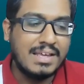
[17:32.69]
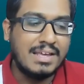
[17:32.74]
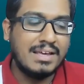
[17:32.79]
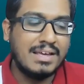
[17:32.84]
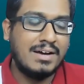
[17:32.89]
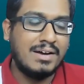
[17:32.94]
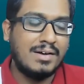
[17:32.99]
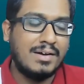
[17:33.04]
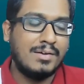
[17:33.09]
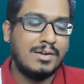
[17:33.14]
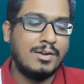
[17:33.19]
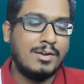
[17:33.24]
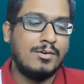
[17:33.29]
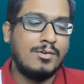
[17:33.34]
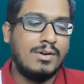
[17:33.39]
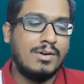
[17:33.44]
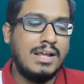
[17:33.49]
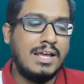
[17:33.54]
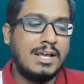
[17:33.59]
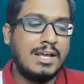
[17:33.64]

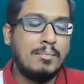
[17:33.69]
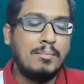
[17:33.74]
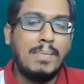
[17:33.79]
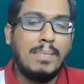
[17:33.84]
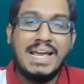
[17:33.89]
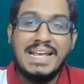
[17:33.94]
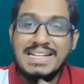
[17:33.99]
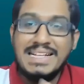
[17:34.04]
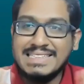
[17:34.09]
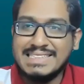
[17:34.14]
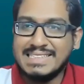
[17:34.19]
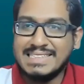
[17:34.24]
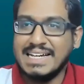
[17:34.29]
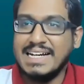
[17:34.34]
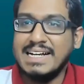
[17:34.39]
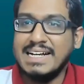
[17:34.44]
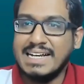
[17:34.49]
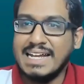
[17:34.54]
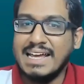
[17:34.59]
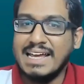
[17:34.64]
like
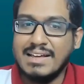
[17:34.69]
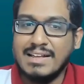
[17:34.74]
mindset